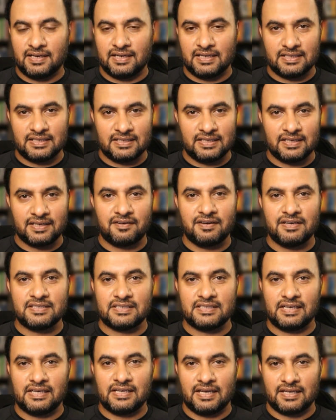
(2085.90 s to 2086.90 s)

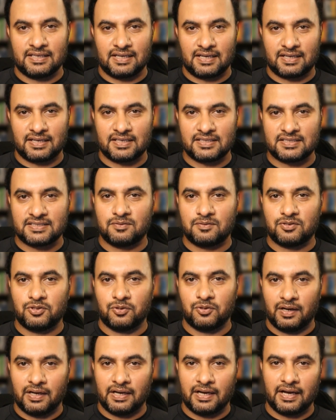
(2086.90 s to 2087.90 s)
increasingly accustomed
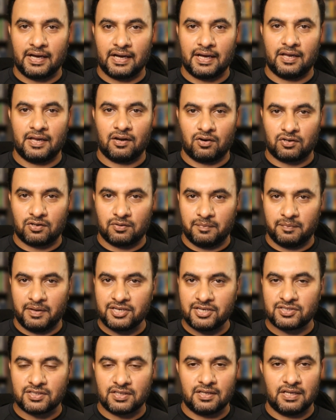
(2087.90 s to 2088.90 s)
to AI and
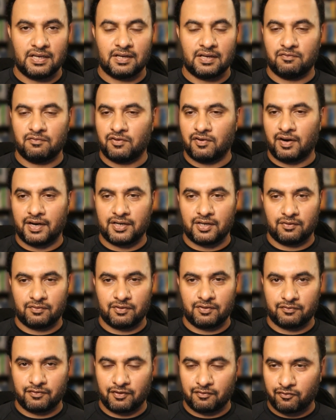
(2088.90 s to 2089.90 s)
automation in a variety of
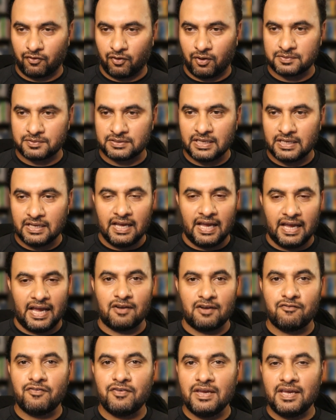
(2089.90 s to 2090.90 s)
different forms.
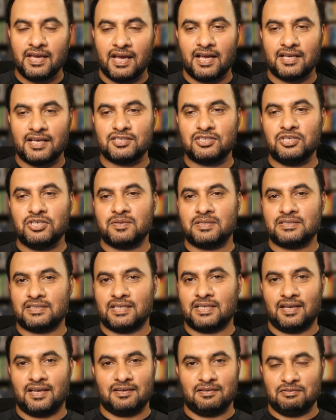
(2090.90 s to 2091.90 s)
And we as humans,
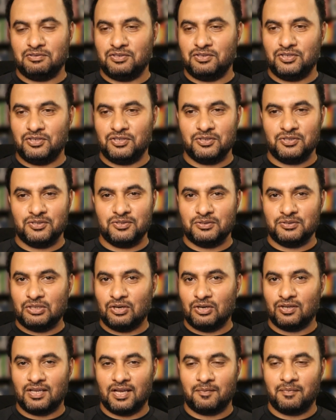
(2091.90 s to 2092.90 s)
and you
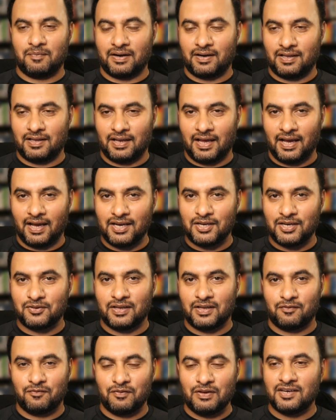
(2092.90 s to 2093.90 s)
know that better than I do,
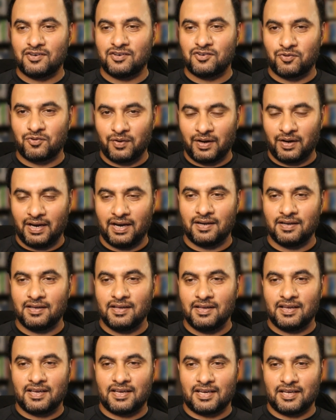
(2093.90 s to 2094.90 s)
that we trade
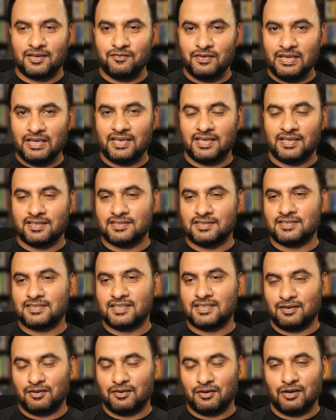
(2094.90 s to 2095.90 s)
convenience,
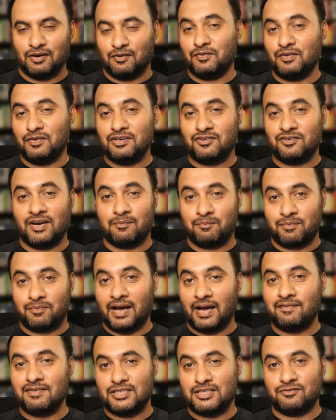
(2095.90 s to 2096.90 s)
we trade
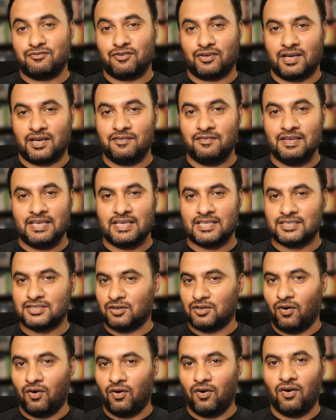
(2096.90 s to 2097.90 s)
privacy for convenience
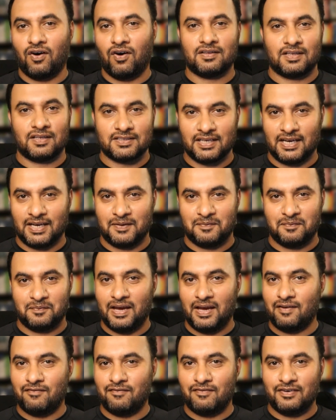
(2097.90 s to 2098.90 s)
all the time,
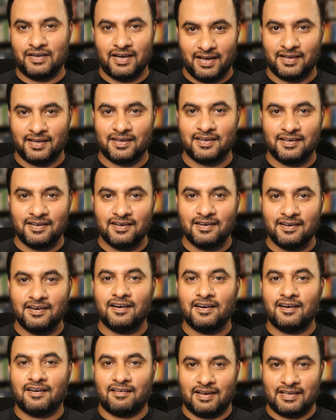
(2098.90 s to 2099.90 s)
every day,
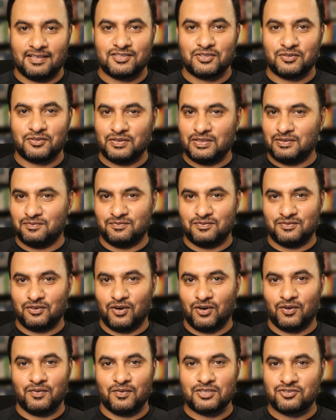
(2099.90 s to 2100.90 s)
right? So we
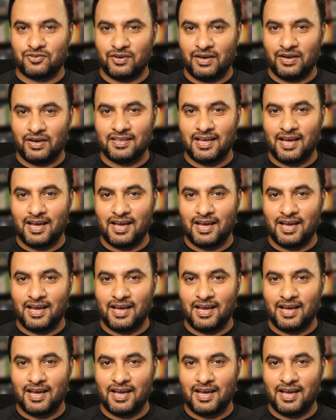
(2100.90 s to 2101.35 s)
always trade that